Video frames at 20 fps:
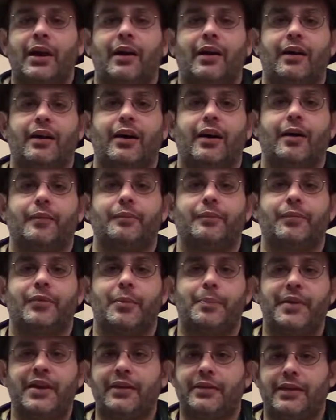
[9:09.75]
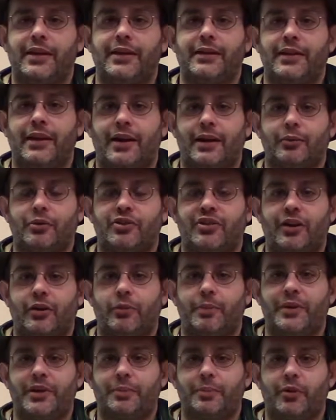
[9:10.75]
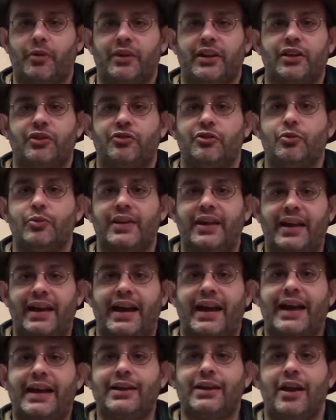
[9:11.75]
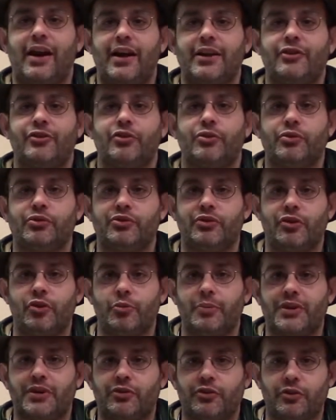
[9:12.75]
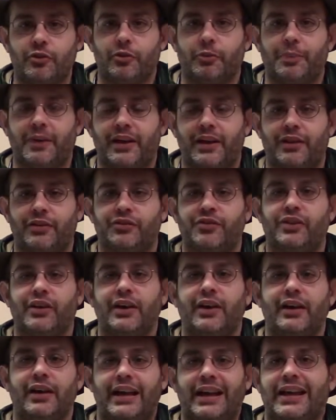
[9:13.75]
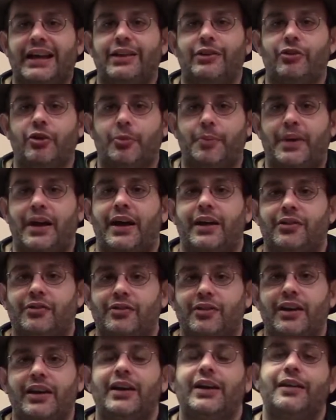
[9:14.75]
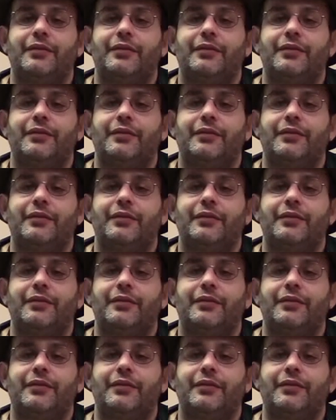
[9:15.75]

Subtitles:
the big thing that I will tell people is you cannot use human toothpaste in your pets.